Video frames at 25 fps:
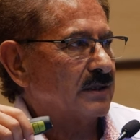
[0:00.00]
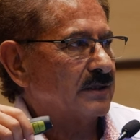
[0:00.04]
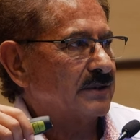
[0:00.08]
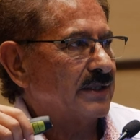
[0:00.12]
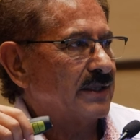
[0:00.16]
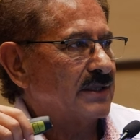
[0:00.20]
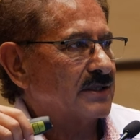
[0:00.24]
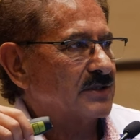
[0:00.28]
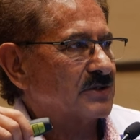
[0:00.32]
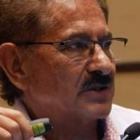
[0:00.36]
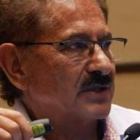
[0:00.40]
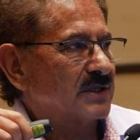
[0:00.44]

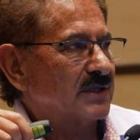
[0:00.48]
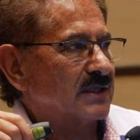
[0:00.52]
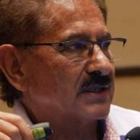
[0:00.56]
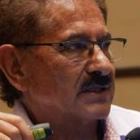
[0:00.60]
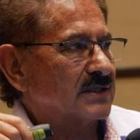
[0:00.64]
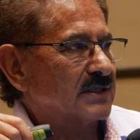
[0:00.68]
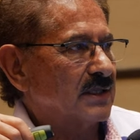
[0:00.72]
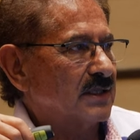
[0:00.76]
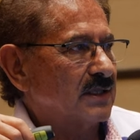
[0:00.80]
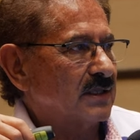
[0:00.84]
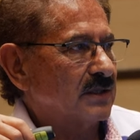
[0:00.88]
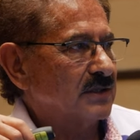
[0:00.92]
dendritic
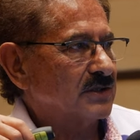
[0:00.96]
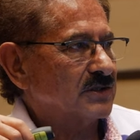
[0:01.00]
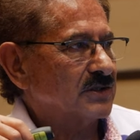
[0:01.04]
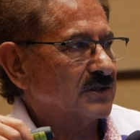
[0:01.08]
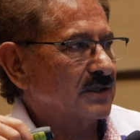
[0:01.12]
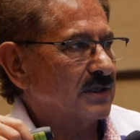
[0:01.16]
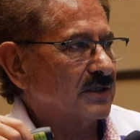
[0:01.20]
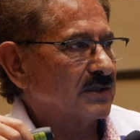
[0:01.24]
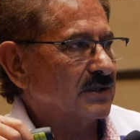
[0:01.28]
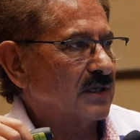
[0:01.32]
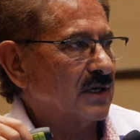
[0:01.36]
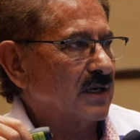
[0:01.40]
cell, it's
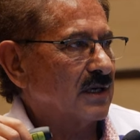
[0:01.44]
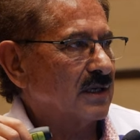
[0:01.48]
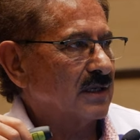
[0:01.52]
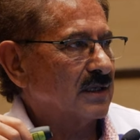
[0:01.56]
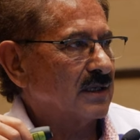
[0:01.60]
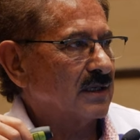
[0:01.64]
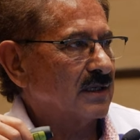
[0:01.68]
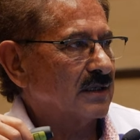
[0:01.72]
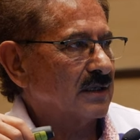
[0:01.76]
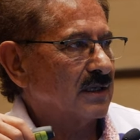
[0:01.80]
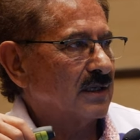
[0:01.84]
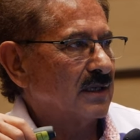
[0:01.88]
going to
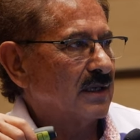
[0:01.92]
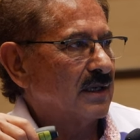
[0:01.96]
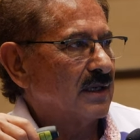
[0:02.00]
target